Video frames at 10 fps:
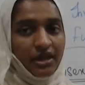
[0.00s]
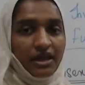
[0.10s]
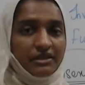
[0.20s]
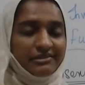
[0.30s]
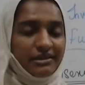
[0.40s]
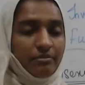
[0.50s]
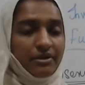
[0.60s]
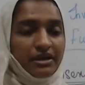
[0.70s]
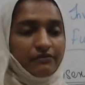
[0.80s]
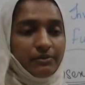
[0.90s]
In
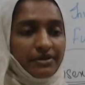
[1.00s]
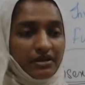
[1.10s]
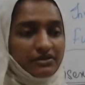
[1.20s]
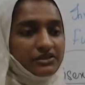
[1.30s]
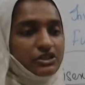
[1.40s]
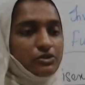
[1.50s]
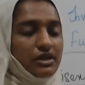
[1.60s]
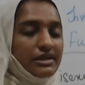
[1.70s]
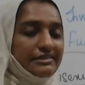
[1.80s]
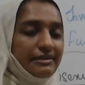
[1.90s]
some it will be
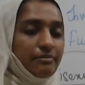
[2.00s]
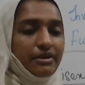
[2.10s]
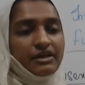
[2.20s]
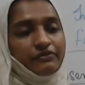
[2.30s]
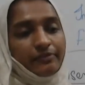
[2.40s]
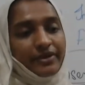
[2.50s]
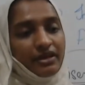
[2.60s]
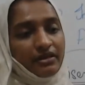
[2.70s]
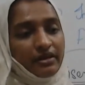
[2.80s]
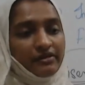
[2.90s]
asexual, in some it will
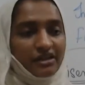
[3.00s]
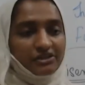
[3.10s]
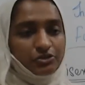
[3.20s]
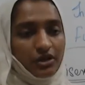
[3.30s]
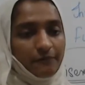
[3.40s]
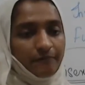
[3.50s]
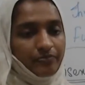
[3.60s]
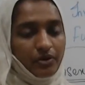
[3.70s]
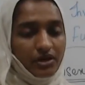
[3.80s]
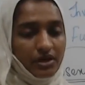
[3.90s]
be
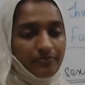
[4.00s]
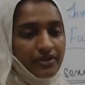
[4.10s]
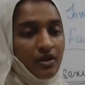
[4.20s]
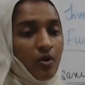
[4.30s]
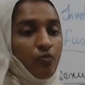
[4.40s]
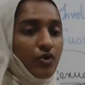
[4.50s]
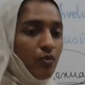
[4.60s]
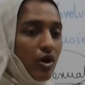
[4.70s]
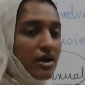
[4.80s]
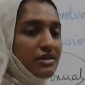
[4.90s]
sexual. Okay,
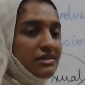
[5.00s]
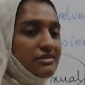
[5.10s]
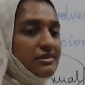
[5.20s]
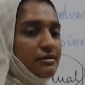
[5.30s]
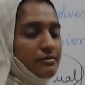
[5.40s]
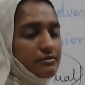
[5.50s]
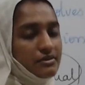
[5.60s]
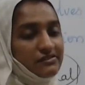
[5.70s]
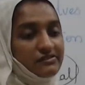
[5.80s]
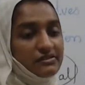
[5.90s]
for what reason
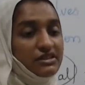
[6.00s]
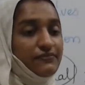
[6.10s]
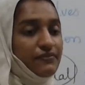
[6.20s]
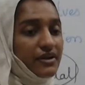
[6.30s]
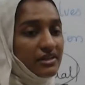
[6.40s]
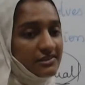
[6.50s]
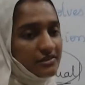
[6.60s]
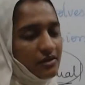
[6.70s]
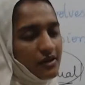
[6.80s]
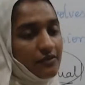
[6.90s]
this difference
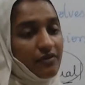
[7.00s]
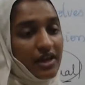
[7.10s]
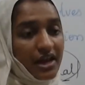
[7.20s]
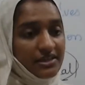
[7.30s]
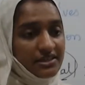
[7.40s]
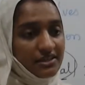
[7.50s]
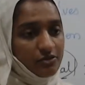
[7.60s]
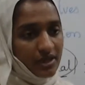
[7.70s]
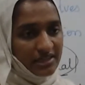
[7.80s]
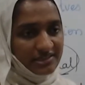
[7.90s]
or the variety
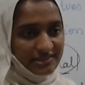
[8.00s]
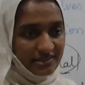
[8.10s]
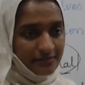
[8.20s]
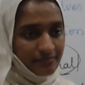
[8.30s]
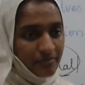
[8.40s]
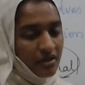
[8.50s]
you can see